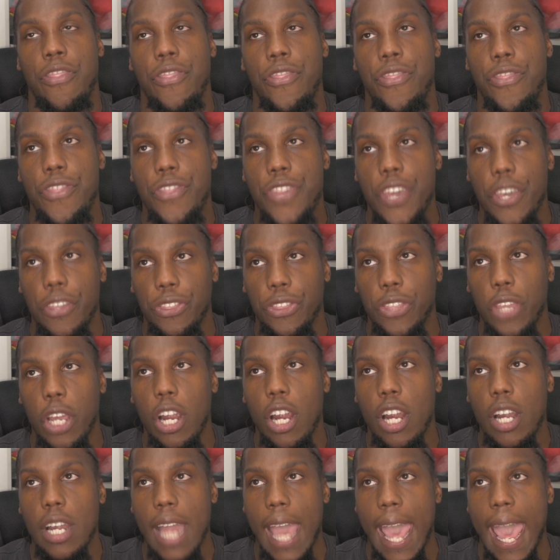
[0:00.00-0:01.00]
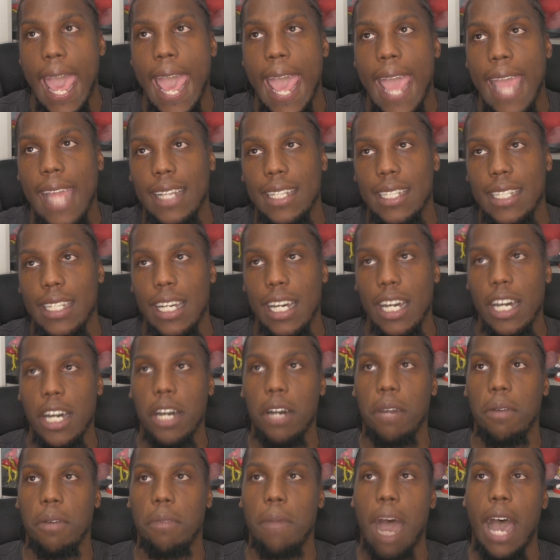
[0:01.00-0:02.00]
the third act,
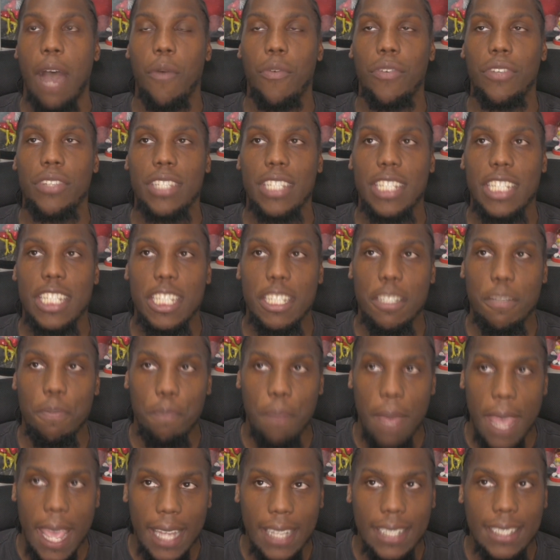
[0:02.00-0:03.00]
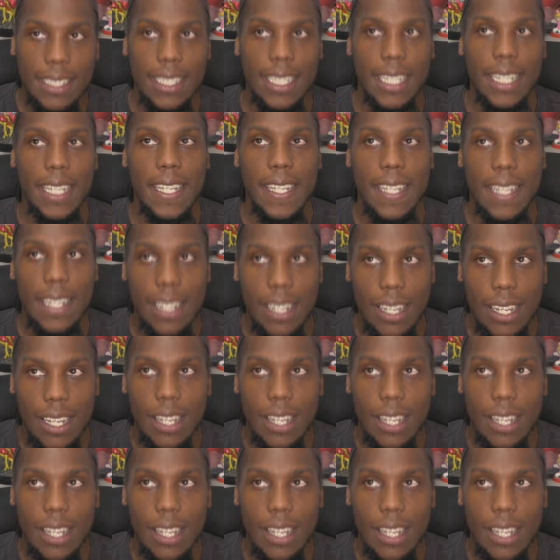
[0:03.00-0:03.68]
um, I was expecting